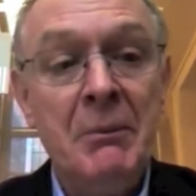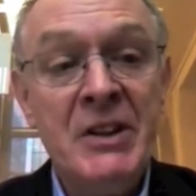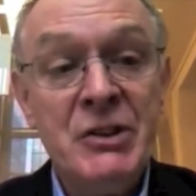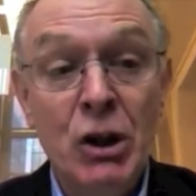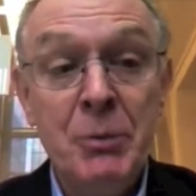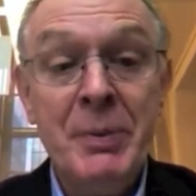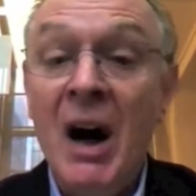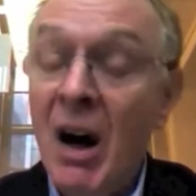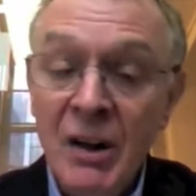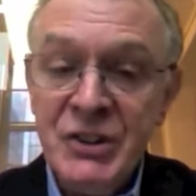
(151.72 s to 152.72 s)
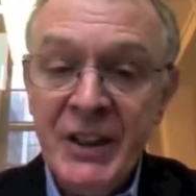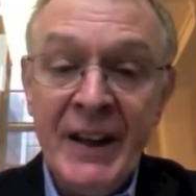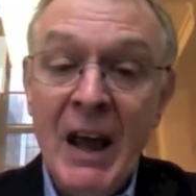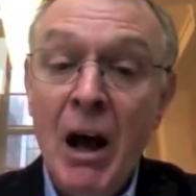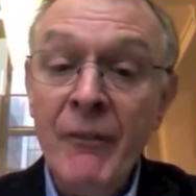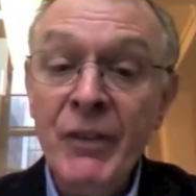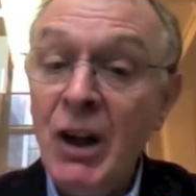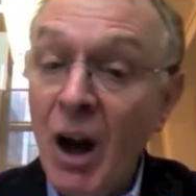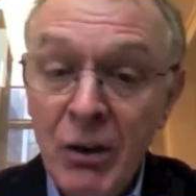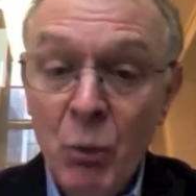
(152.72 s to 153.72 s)
it's going to be hard to get out of the
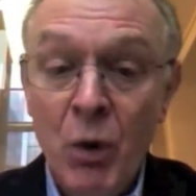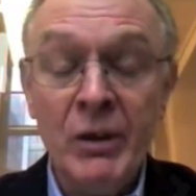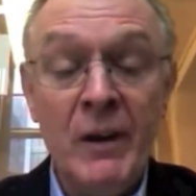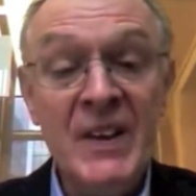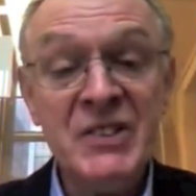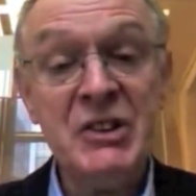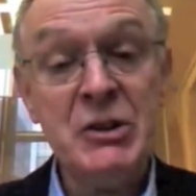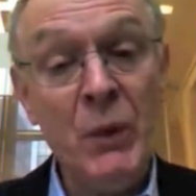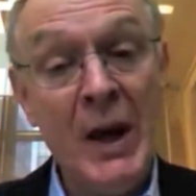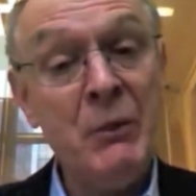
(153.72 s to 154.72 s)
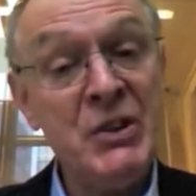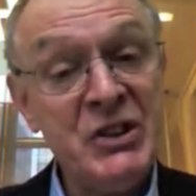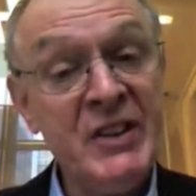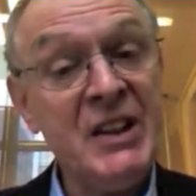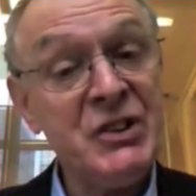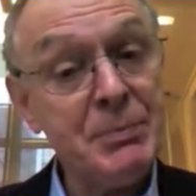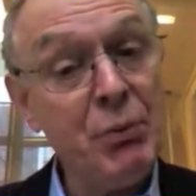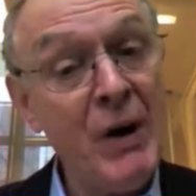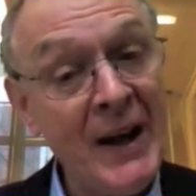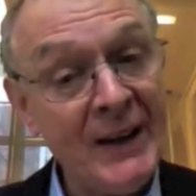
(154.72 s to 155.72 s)
current one. And this is the way in which things
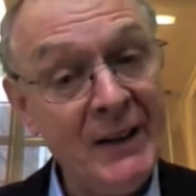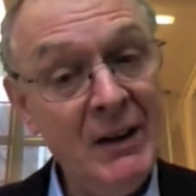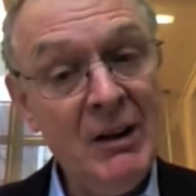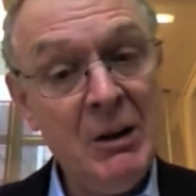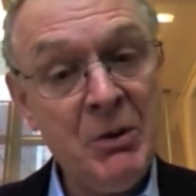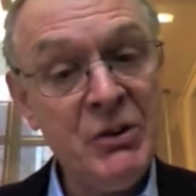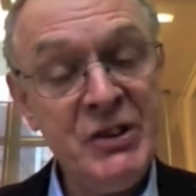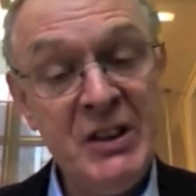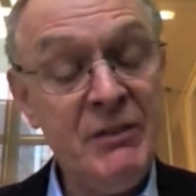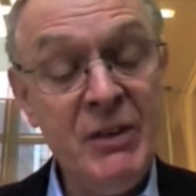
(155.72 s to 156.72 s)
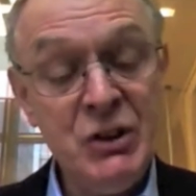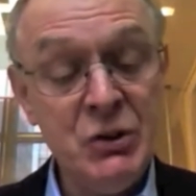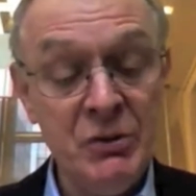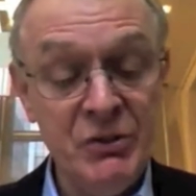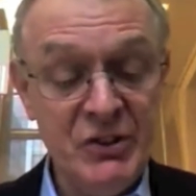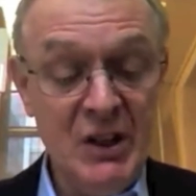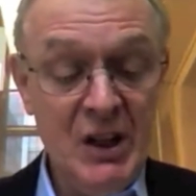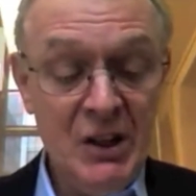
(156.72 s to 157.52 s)
spread amongst individuals.